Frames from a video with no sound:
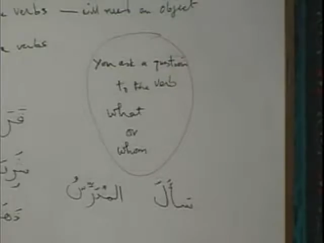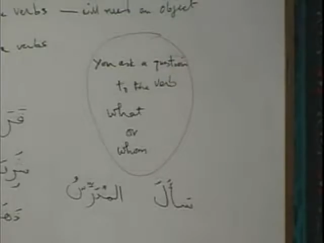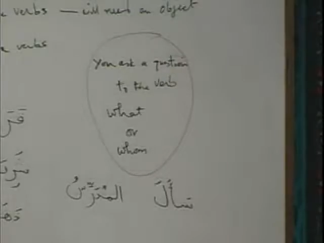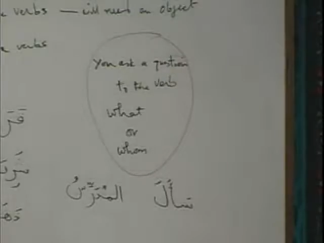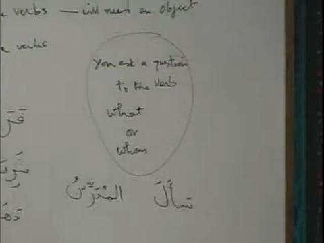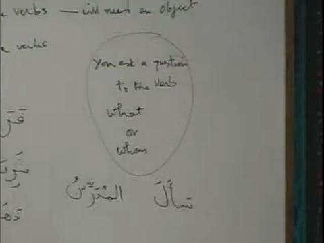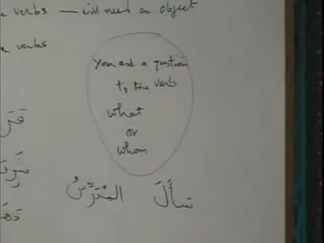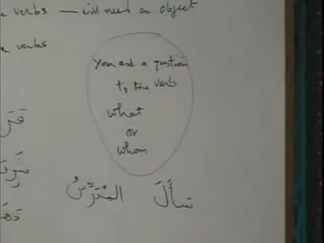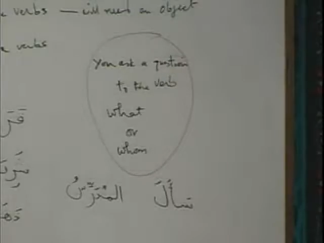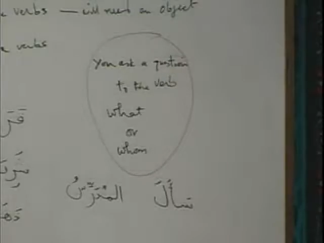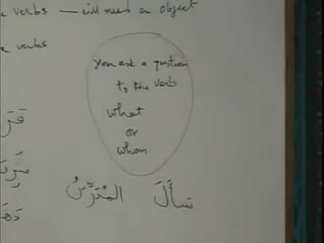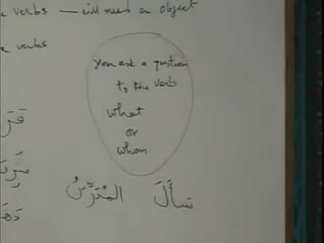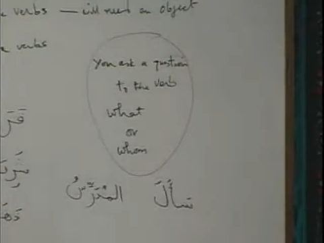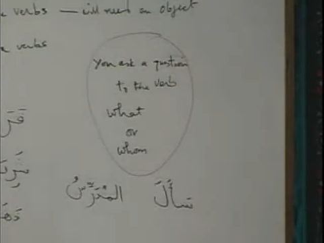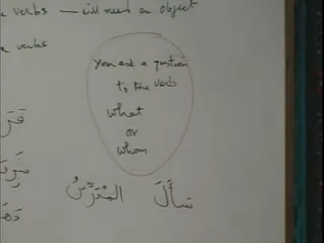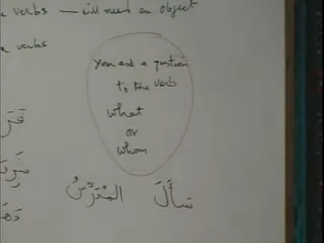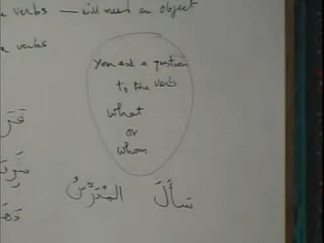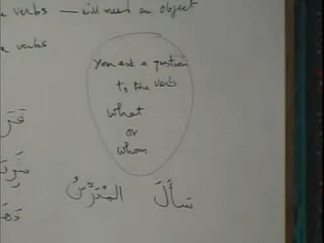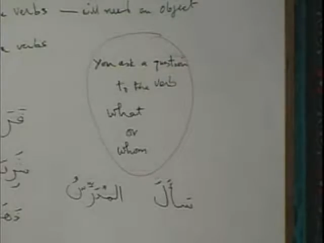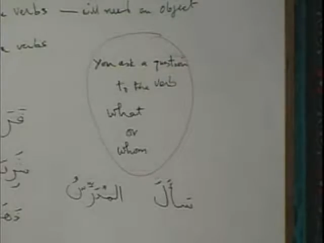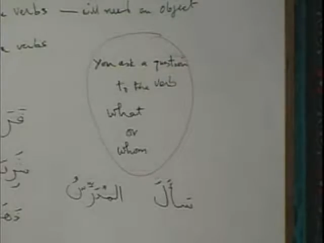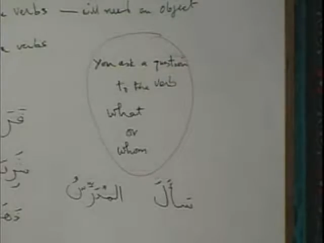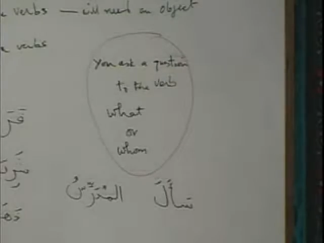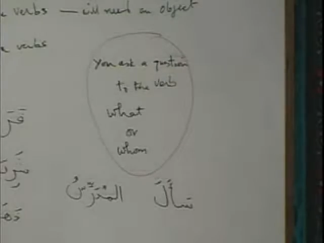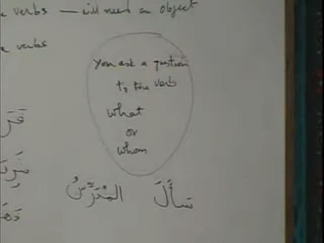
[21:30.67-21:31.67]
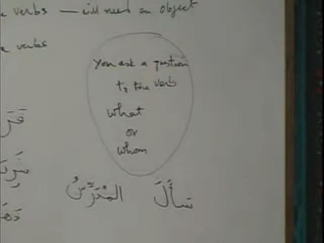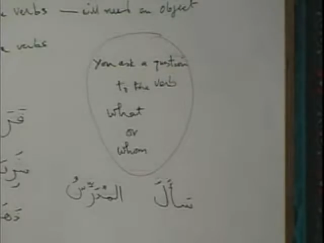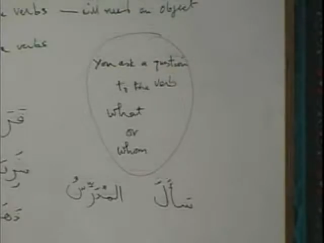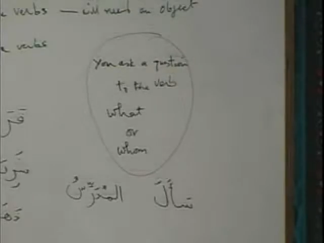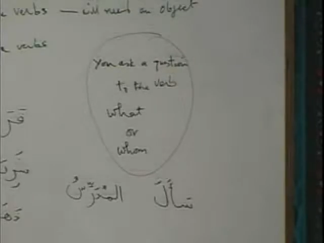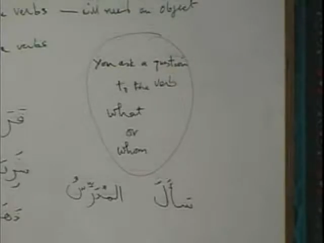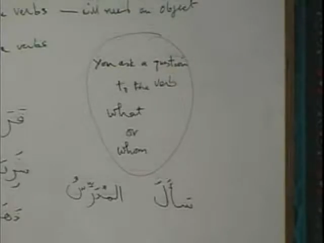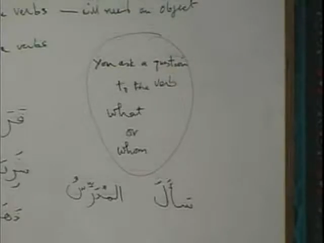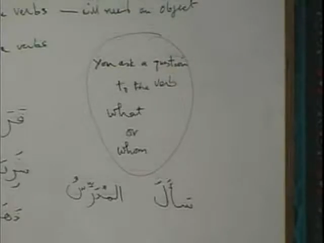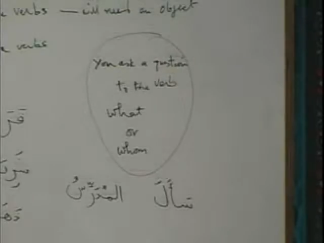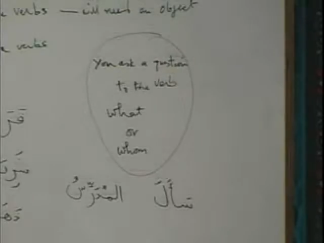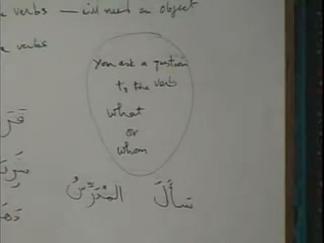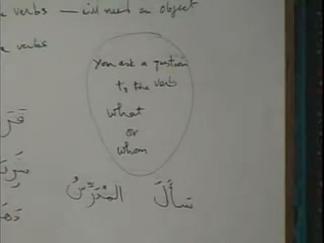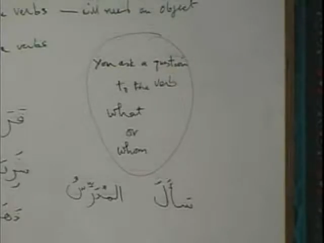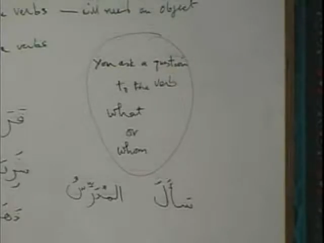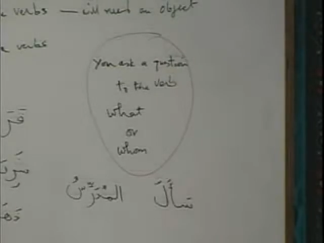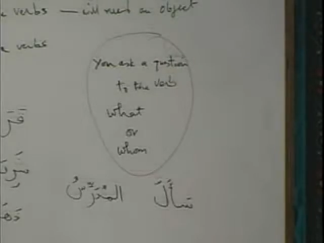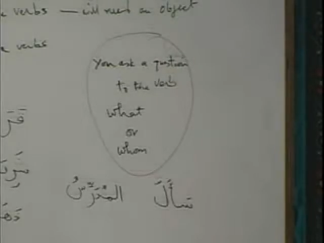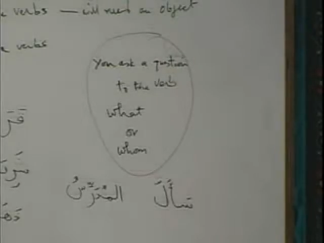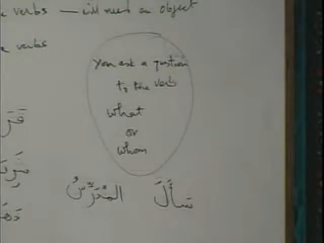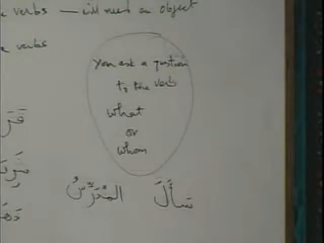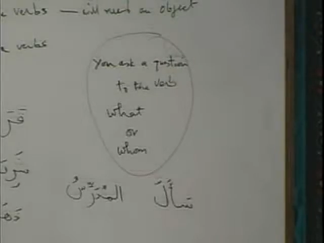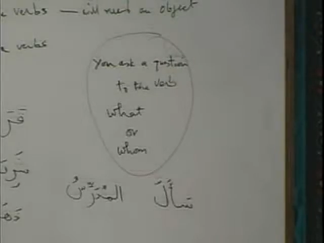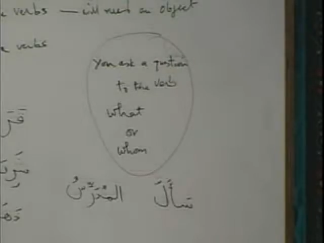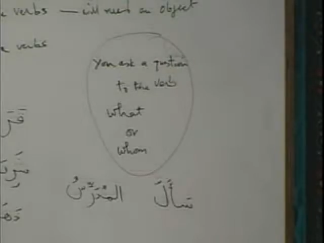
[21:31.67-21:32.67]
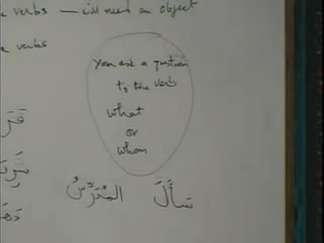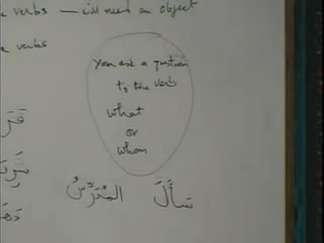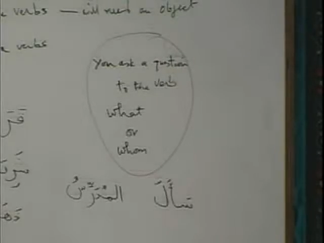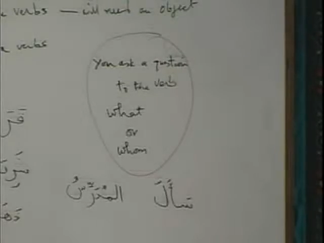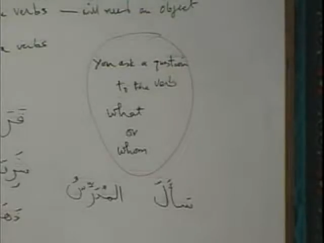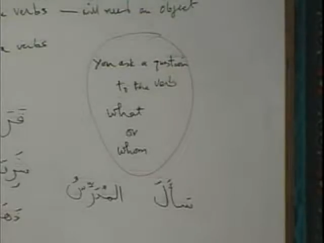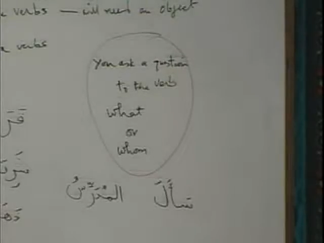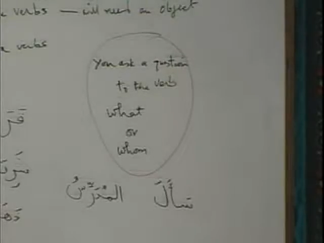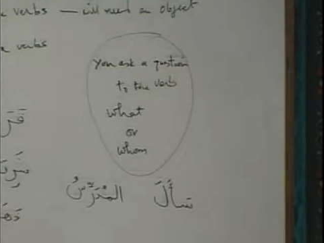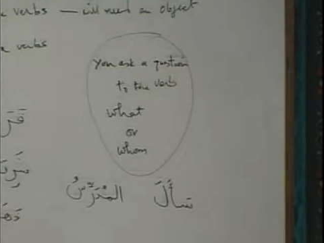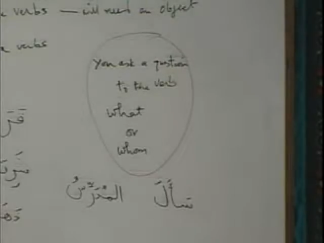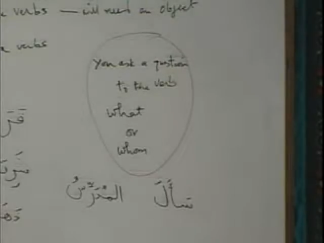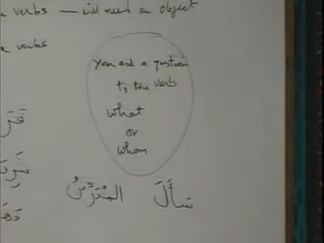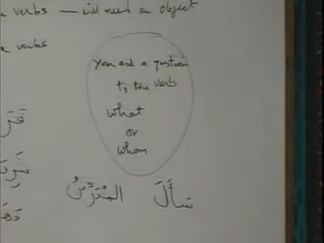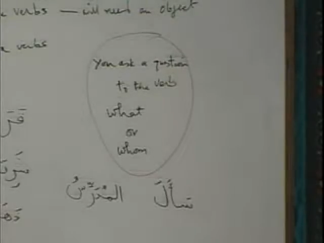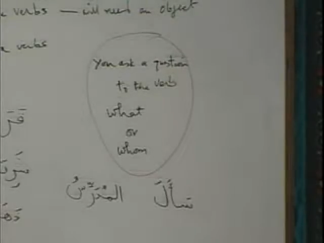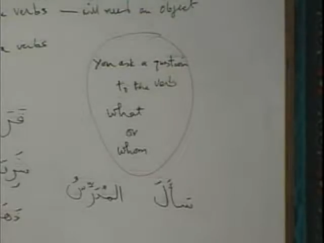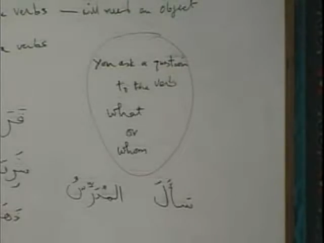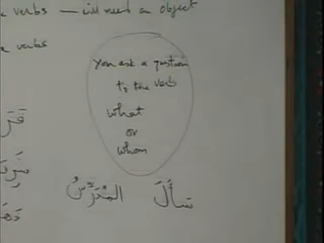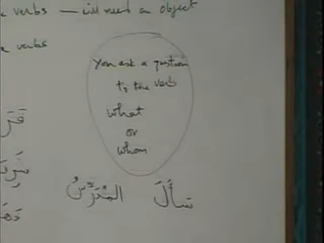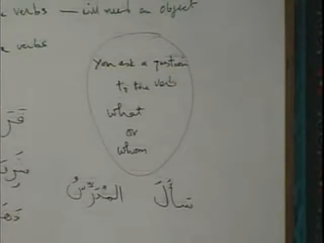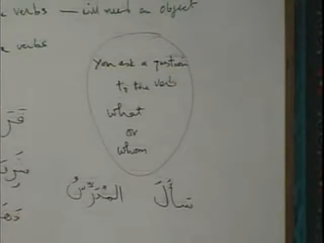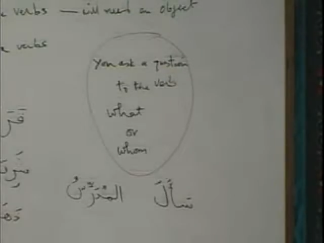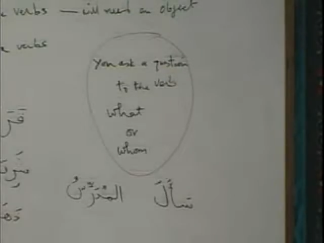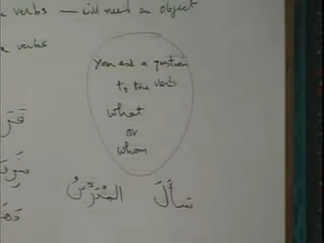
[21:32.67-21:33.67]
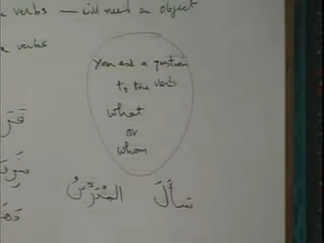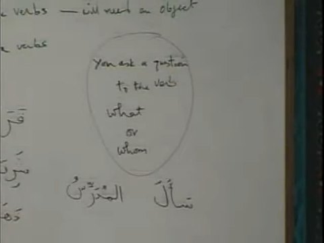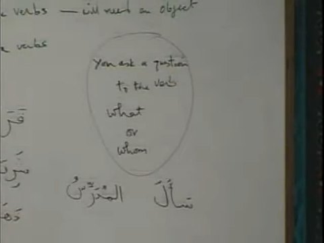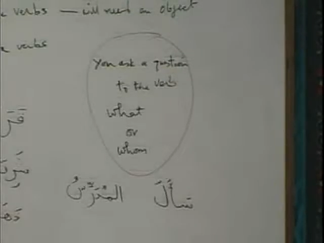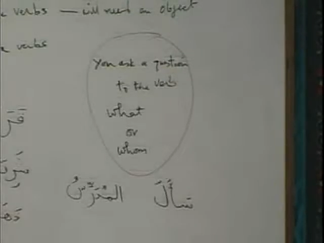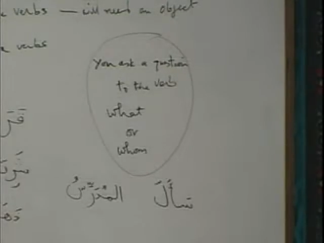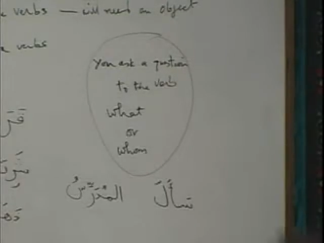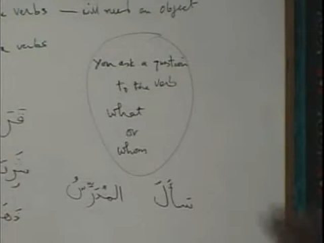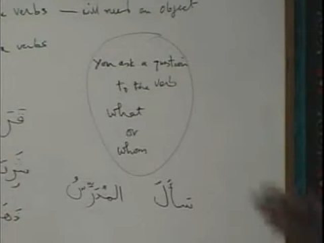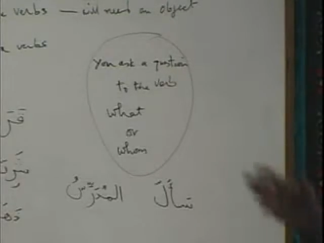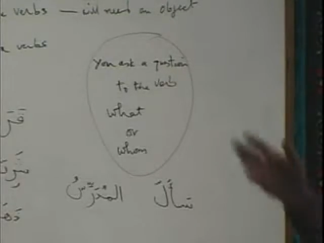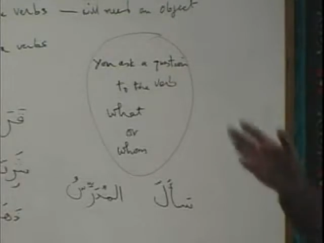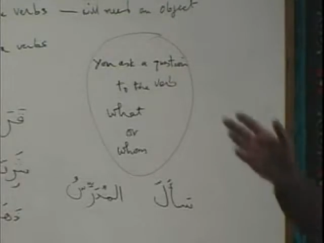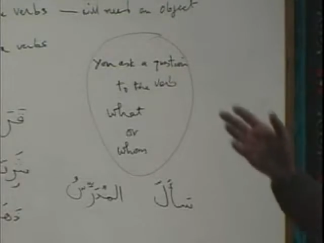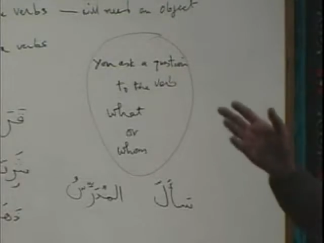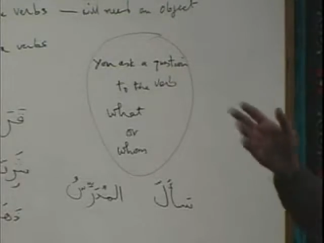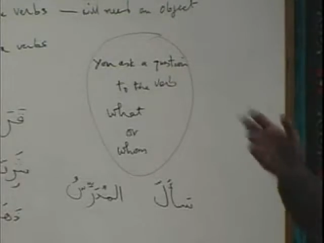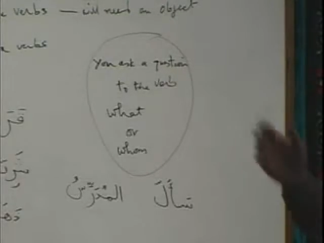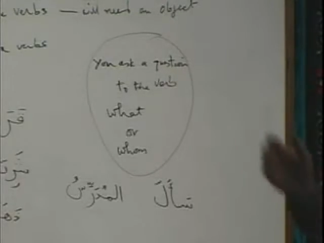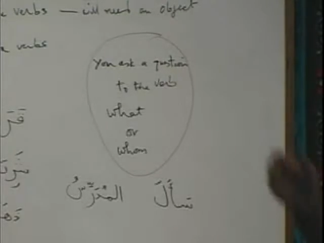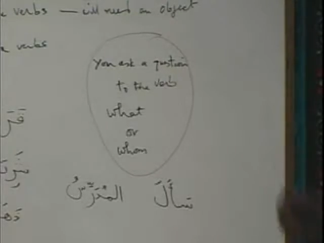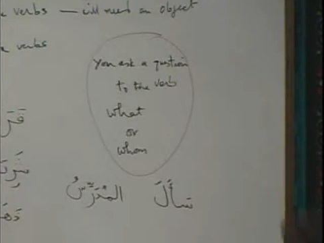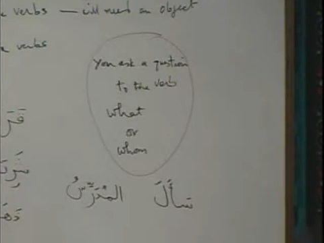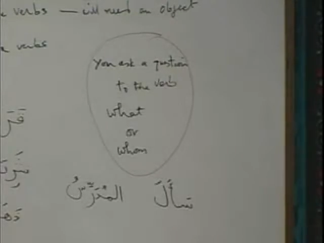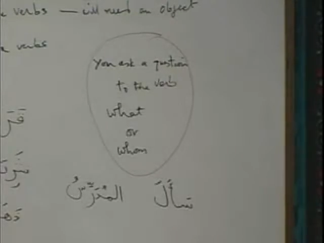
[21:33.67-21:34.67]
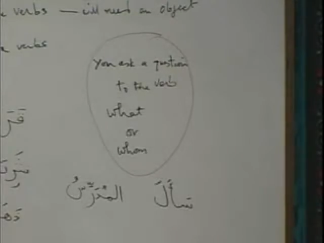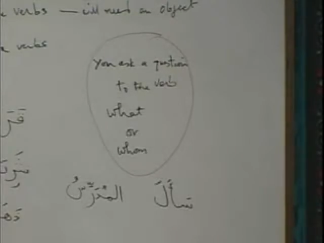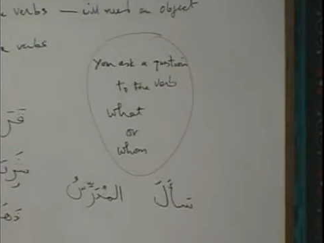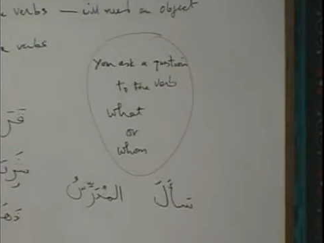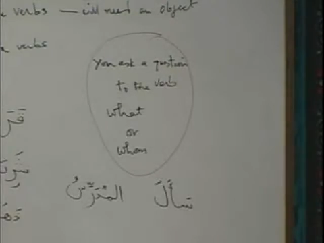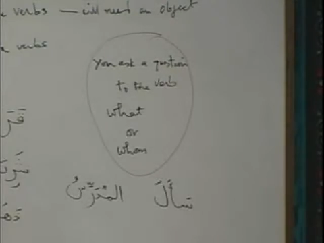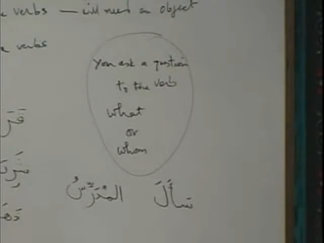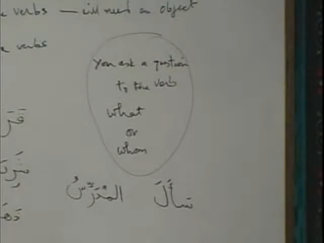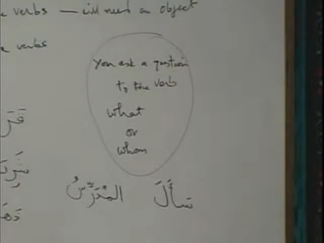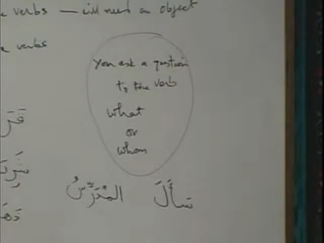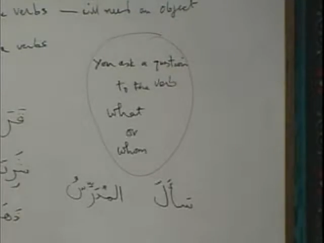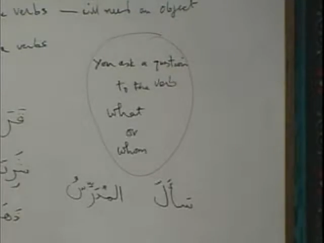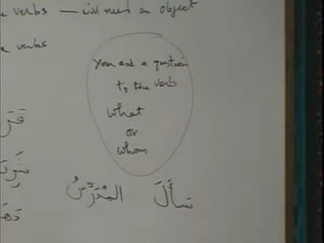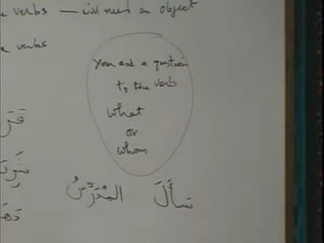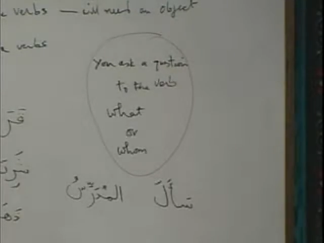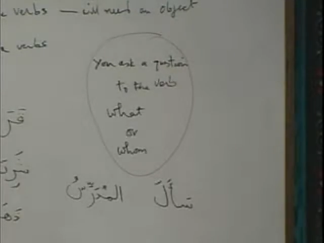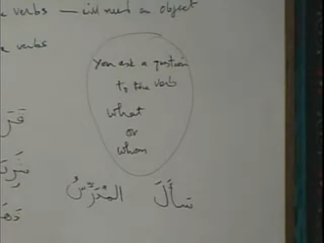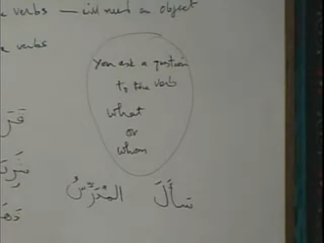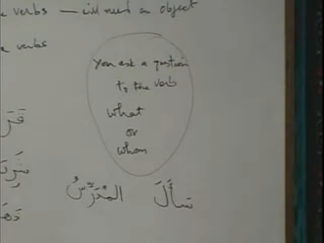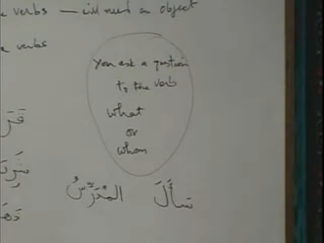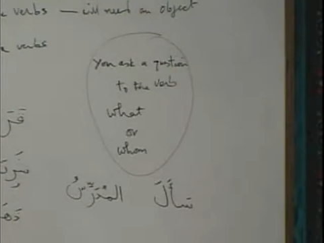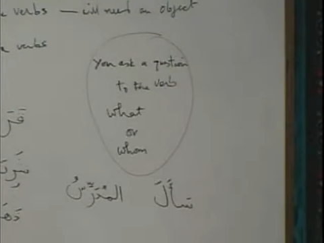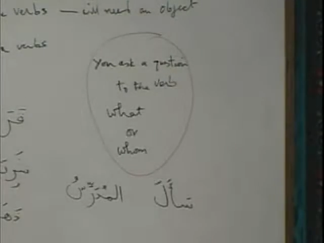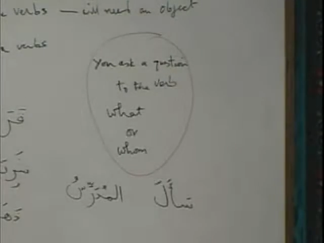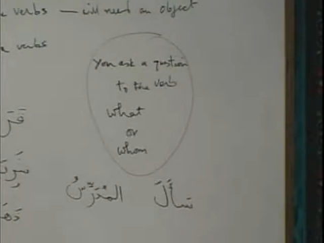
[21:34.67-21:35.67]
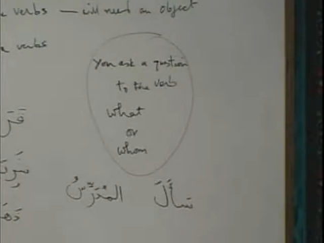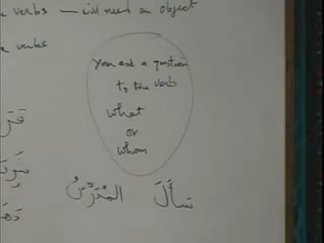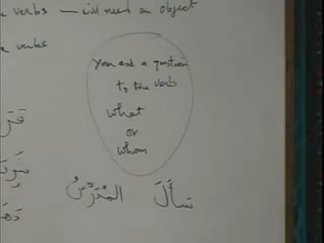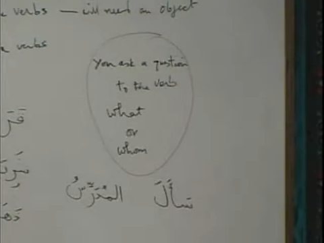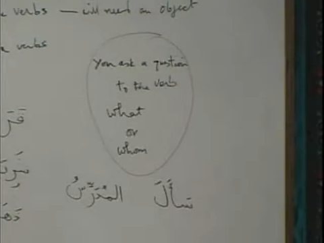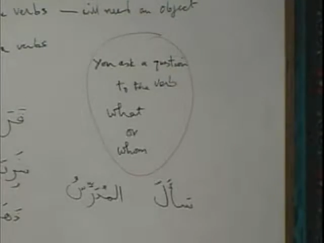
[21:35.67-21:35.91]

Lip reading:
Nobody's mouth can be seen.